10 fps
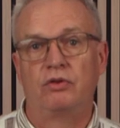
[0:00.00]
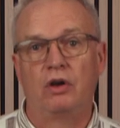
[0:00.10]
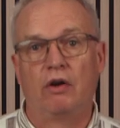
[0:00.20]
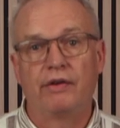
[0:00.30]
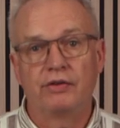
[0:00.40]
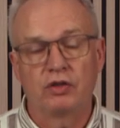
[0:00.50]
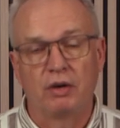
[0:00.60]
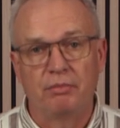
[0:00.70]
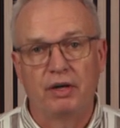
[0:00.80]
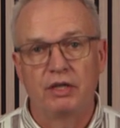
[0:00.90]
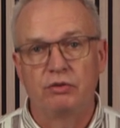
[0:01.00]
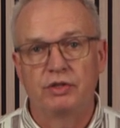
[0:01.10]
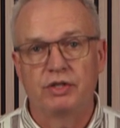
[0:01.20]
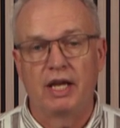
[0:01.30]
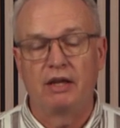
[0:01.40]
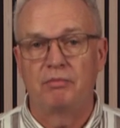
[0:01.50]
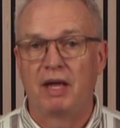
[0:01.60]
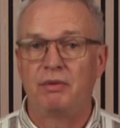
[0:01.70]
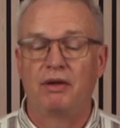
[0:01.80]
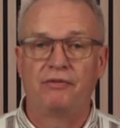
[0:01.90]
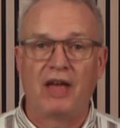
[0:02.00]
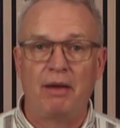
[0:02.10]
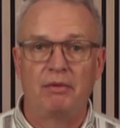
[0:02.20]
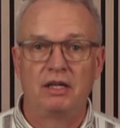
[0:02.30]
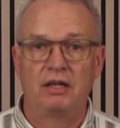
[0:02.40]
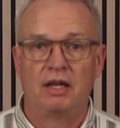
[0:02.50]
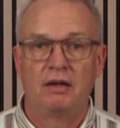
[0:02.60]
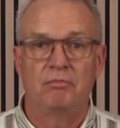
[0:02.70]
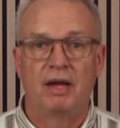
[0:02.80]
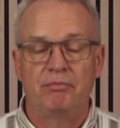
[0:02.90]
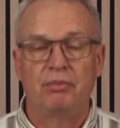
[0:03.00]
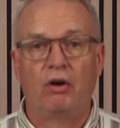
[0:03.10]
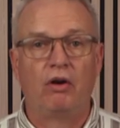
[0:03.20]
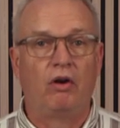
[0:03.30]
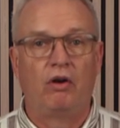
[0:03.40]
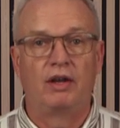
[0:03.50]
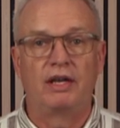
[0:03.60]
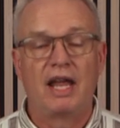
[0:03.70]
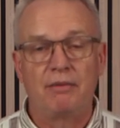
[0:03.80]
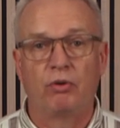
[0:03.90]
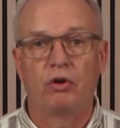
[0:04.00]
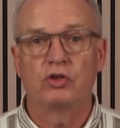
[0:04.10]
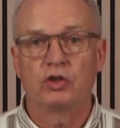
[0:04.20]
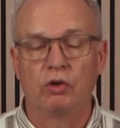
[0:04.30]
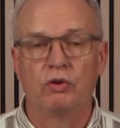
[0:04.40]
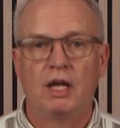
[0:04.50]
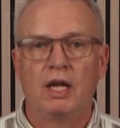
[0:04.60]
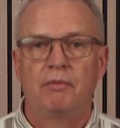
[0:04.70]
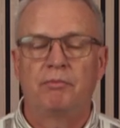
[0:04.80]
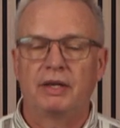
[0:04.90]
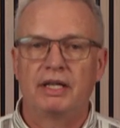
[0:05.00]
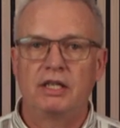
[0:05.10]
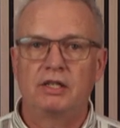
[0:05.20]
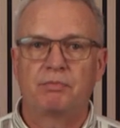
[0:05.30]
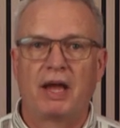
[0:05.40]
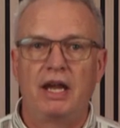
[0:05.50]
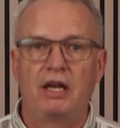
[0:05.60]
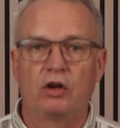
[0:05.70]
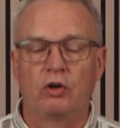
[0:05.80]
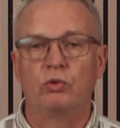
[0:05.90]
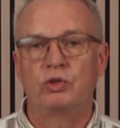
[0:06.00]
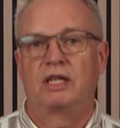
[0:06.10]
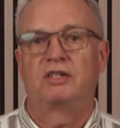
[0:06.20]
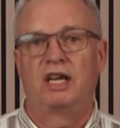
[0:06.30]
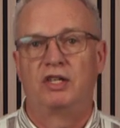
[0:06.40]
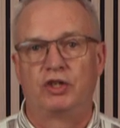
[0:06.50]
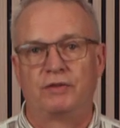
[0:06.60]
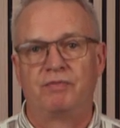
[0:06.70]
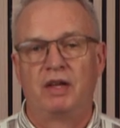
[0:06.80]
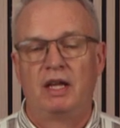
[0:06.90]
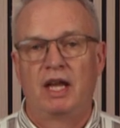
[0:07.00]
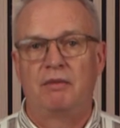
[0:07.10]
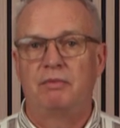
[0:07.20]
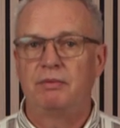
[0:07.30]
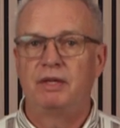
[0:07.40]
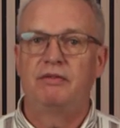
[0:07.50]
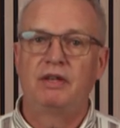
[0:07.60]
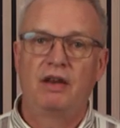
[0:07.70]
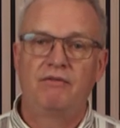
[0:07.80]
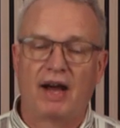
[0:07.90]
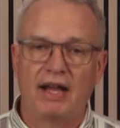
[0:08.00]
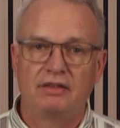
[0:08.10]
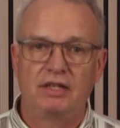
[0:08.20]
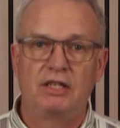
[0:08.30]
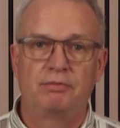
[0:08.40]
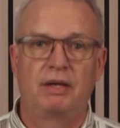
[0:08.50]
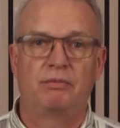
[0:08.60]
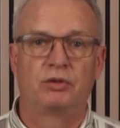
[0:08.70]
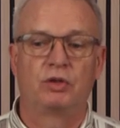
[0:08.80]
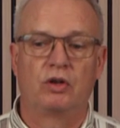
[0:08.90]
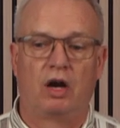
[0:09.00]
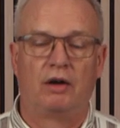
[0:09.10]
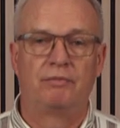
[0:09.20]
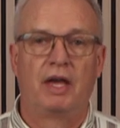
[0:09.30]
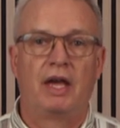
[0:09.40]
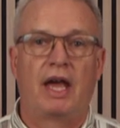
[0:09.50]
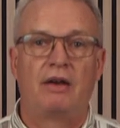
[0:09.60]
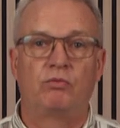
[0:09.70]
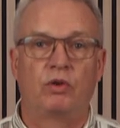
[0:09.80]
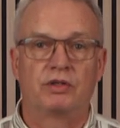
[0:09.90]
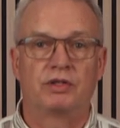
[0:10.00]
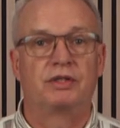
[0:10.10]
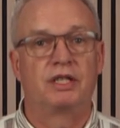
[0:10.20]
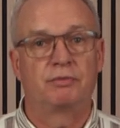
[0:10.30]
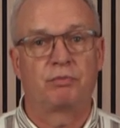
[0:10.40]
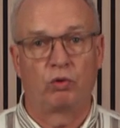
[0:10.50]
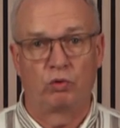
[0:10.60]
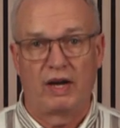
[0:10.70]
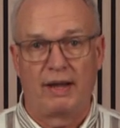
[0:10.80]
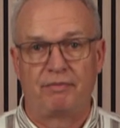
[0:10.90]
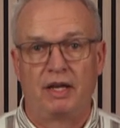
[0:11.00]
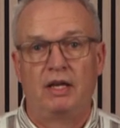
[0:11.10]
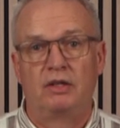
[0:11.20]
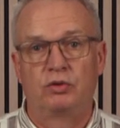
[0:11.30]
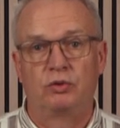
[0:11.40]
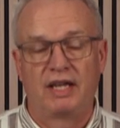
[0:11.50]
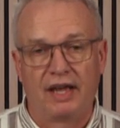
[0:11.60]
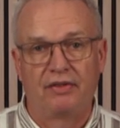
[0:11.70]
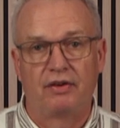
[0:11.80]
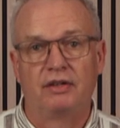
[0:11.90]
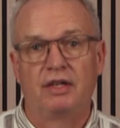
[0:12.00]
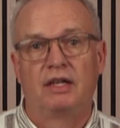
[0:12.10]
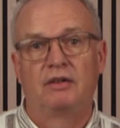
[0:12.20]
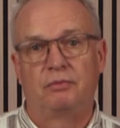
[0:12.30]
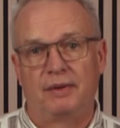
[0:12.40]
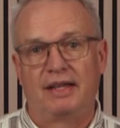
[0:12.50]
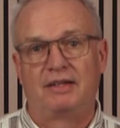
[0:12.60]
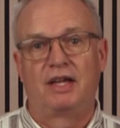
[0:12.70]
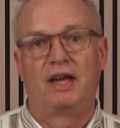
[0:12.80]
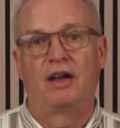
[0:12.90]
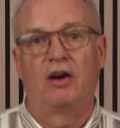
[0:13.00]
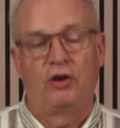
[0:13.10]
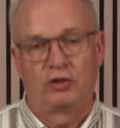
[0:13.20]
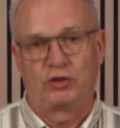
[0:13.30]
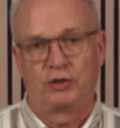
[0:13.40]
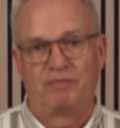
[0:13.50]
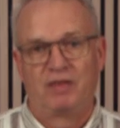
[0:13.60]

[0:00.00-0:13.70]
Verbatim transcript: know of somebody who's sick, maybe a family member or a neighbor or so, please pay close attention and maybe even invite these people to come and watch this program together with uh, us.